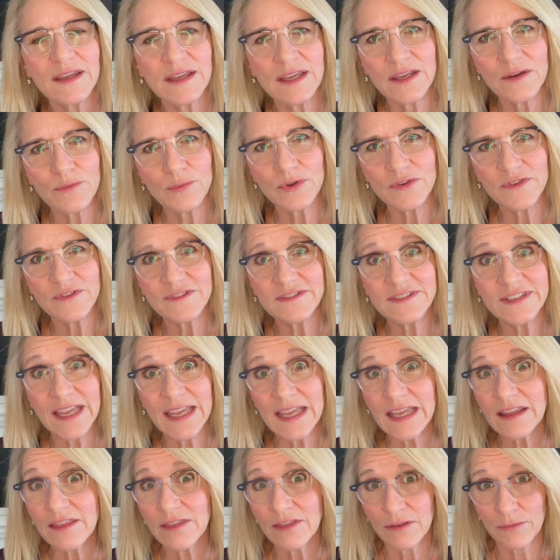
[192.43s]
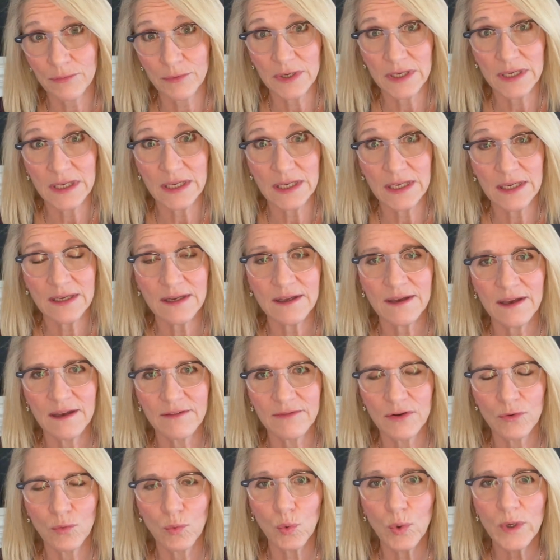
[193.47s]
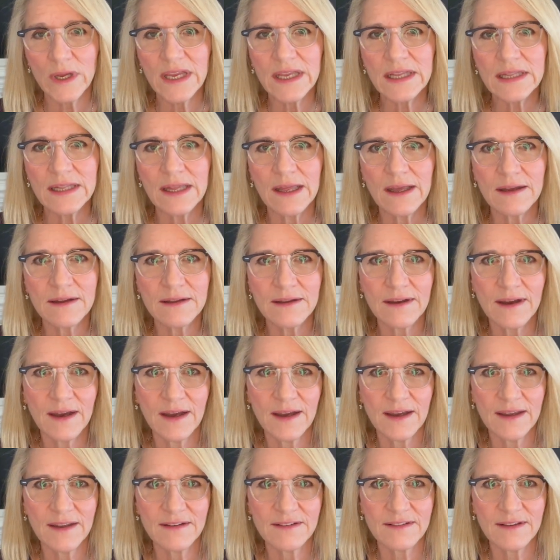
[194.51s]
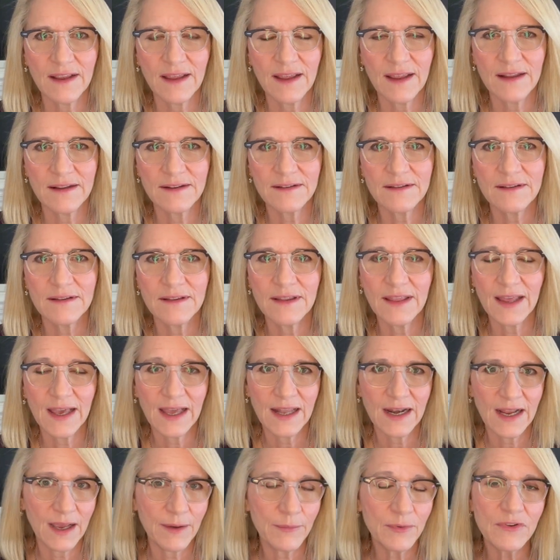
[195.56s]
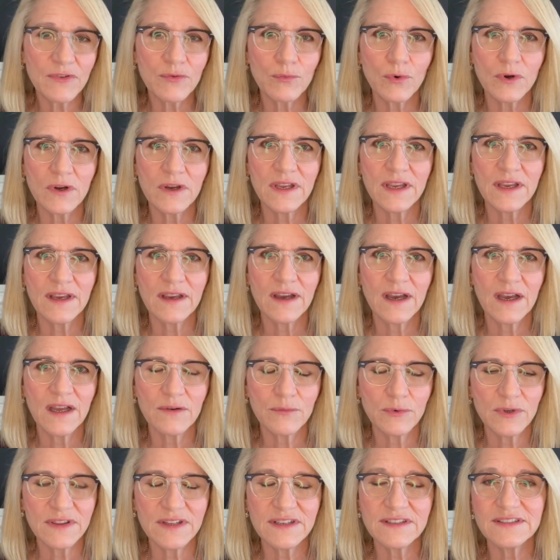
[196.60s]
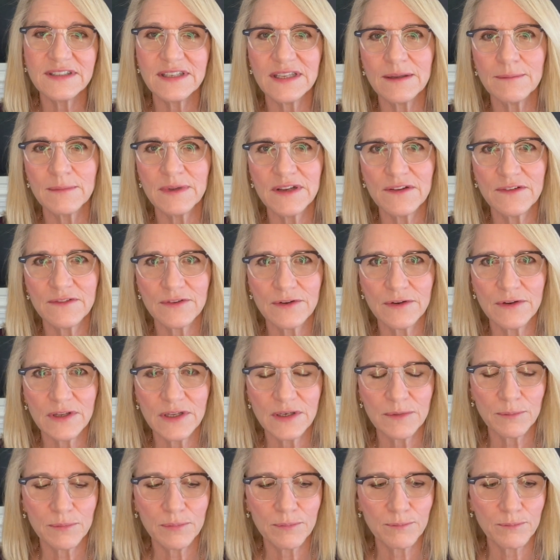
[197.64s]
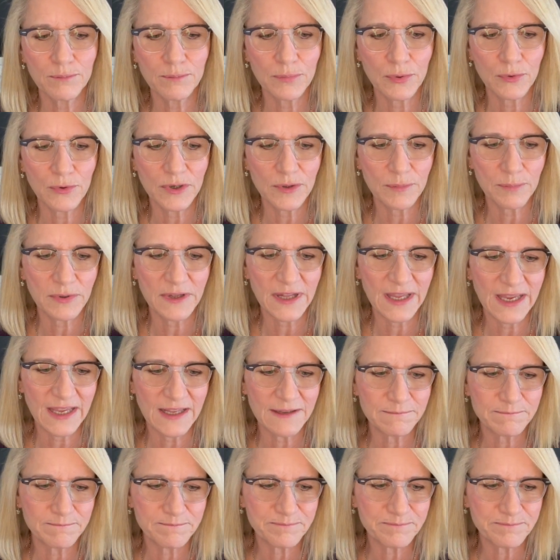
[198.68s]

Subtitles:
It was day 3 of a week-long Kaizen that I was working on with a team at a circuit board plant.